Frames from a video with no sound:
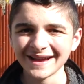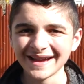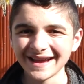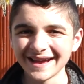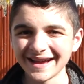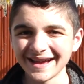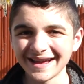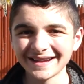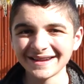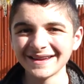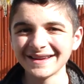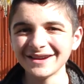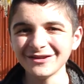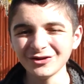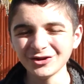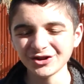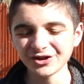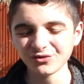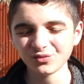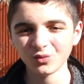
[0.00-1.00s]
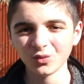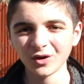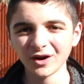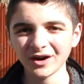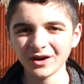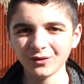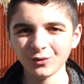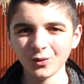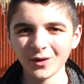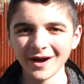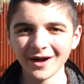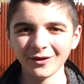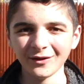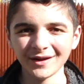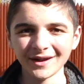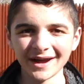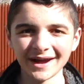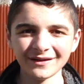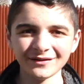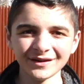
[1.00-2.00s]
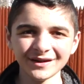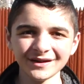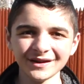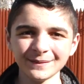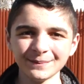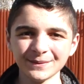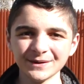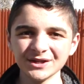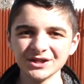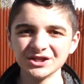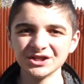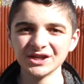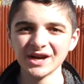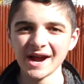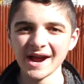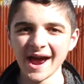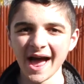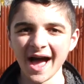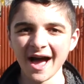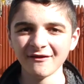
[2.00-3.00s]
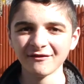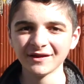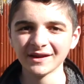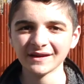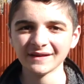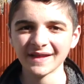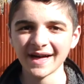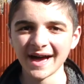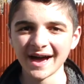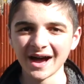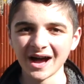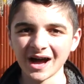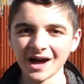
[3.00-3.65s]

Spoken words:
and it would just work well, and I'd really appreciate having that